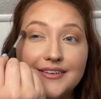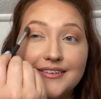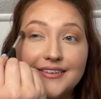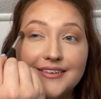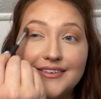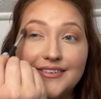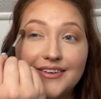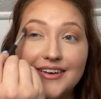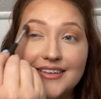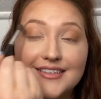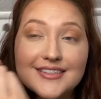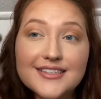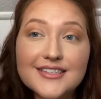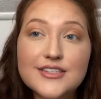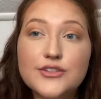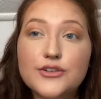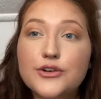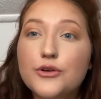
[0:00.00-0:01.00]
You guys,
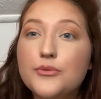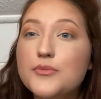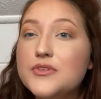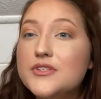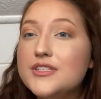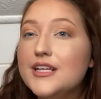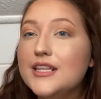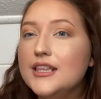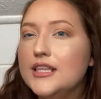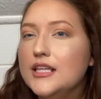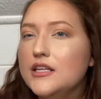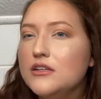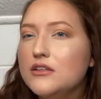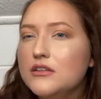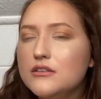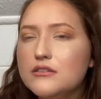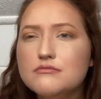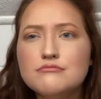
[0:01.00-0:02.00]
these are almost a
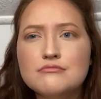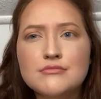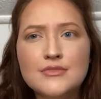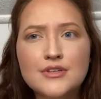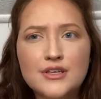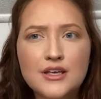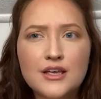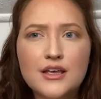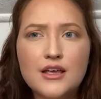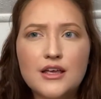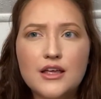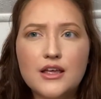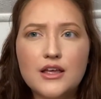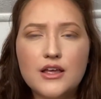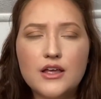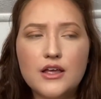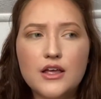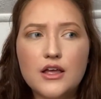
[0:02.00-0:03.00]
little
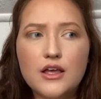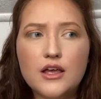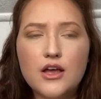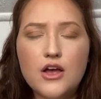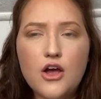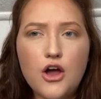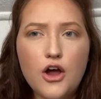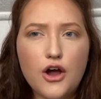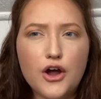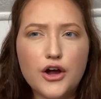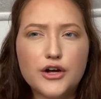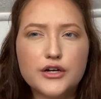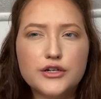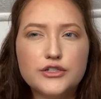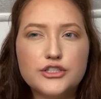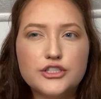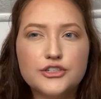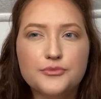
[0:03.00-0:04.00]

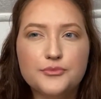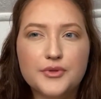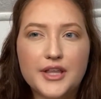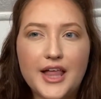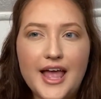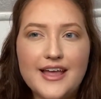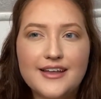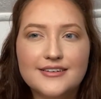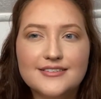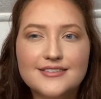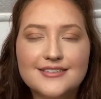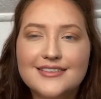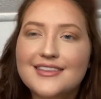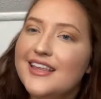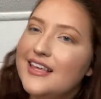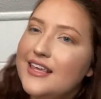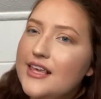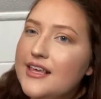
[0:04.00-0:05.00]
hard to blend.
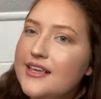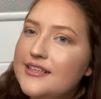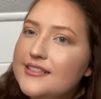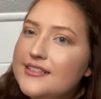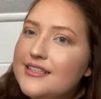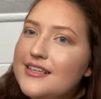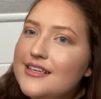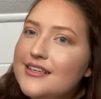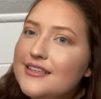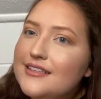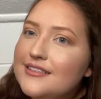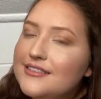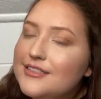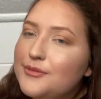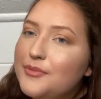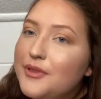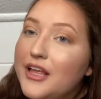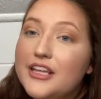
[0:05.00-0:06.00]
Like easy
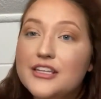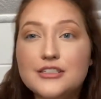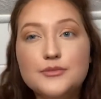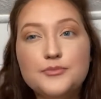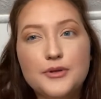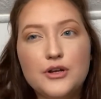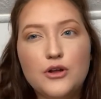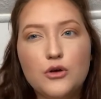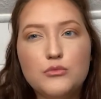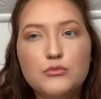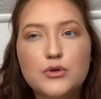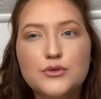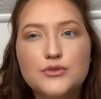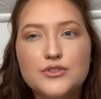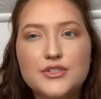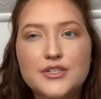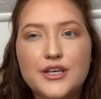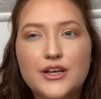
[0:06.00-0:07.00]
to blend, but
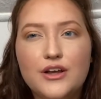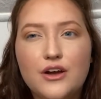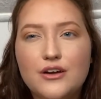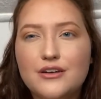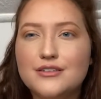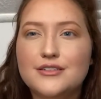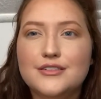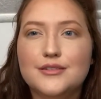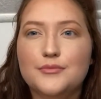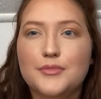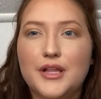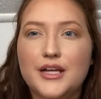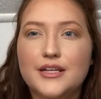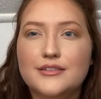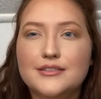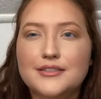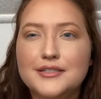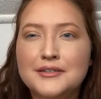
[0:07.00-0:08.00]
almost like hard to
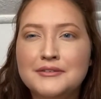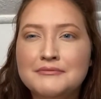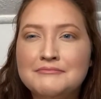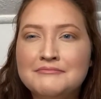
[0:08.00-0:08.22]
blend.